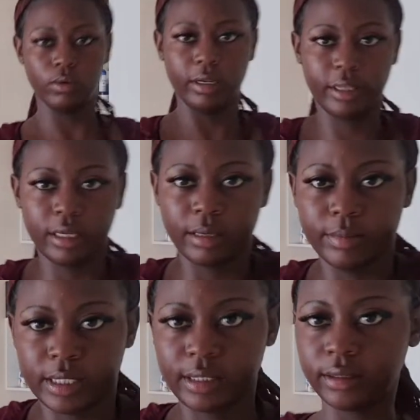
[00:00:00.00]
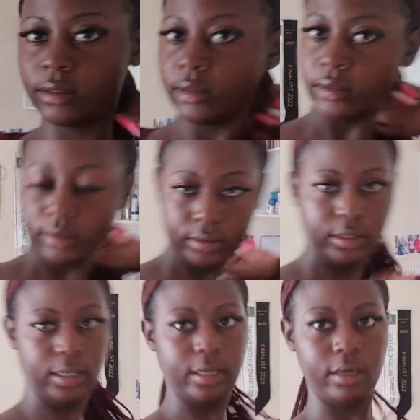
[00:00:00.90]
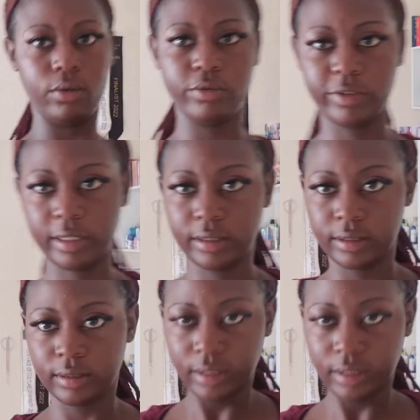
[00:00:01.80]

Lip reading: I think I'm done. Yeah, I look fine.